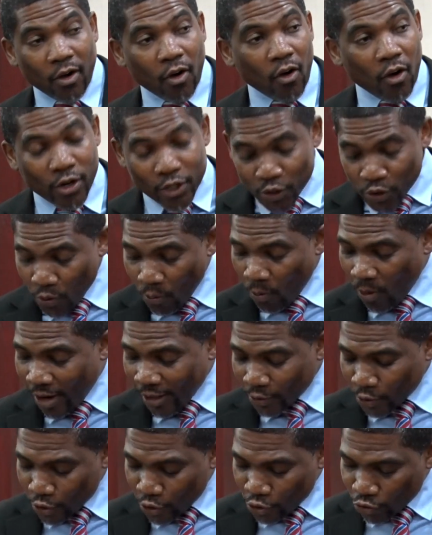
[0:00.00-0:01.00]
also
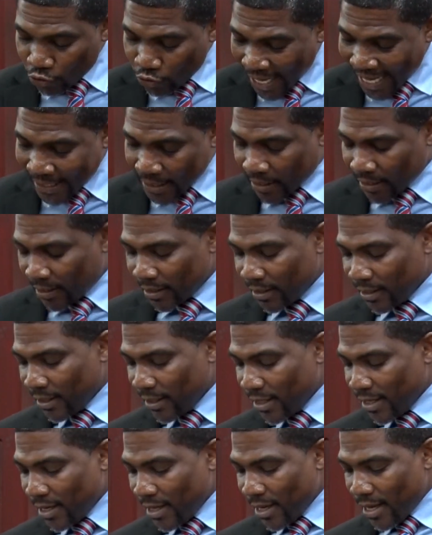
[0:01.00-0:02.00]
want to stress
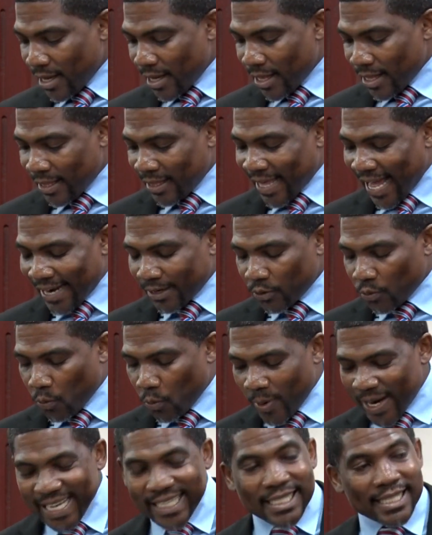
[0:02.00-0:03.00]
that
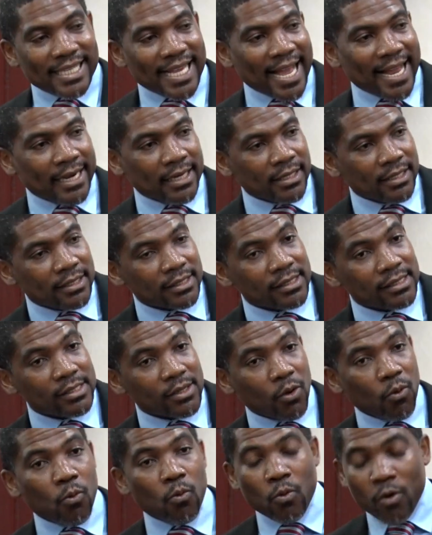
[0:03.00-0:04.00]
we send
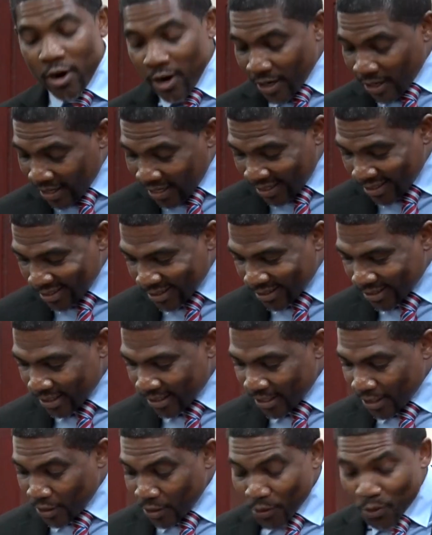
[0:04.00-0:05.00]

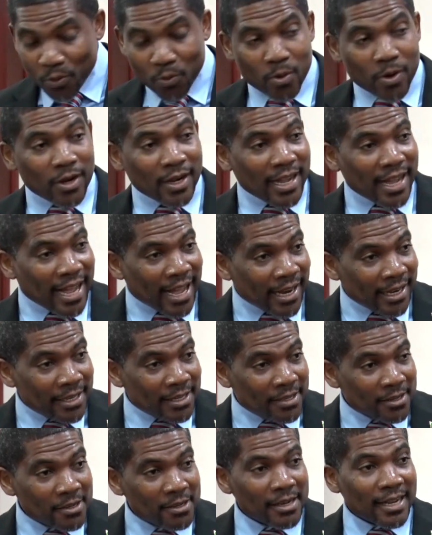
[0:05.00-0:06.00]
workers to work
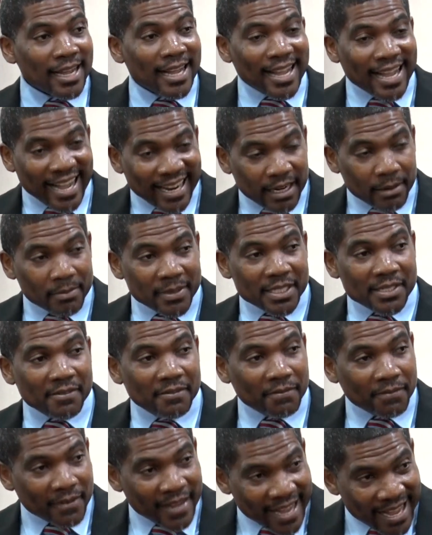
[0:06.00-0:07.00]
on
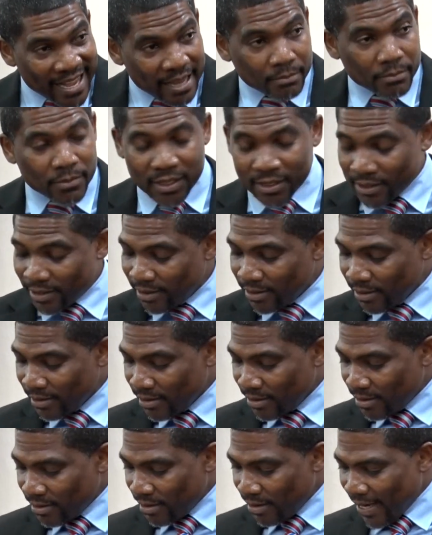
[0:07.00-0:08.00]
cannabis farms
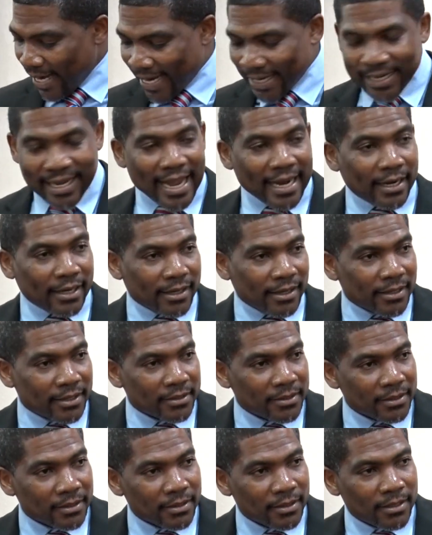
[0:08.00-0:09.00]
in Canada.
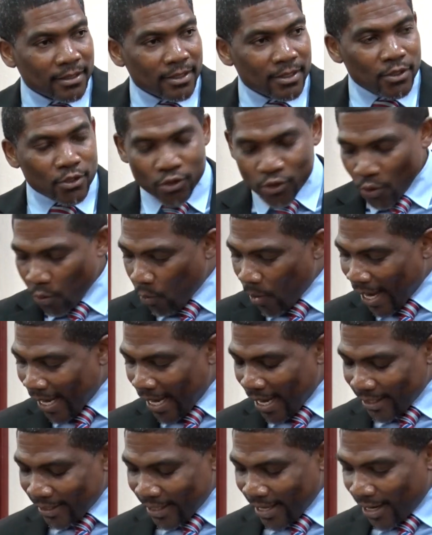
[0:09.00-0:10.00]
So why
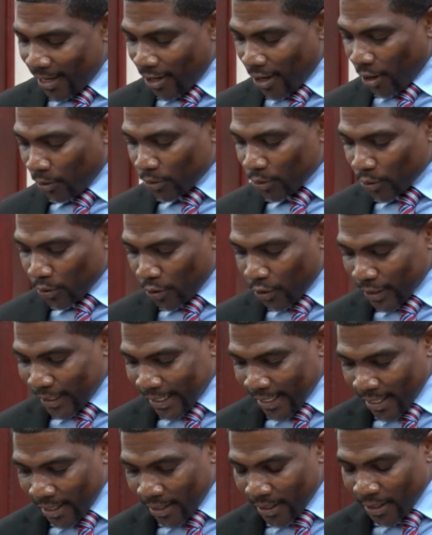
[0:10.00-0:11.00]
are they allowed to go
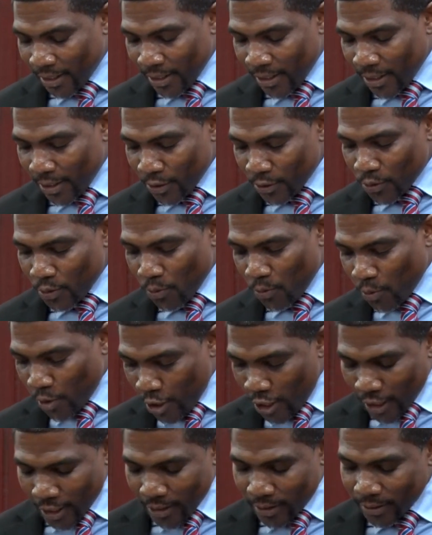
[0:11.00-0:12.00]
there to
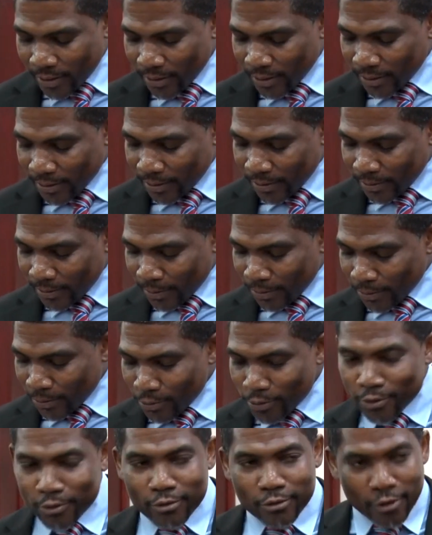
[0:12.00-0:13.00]
work,
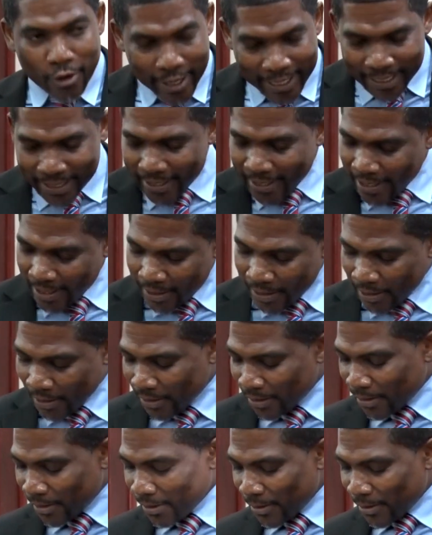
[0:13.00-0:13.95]
to grow it there,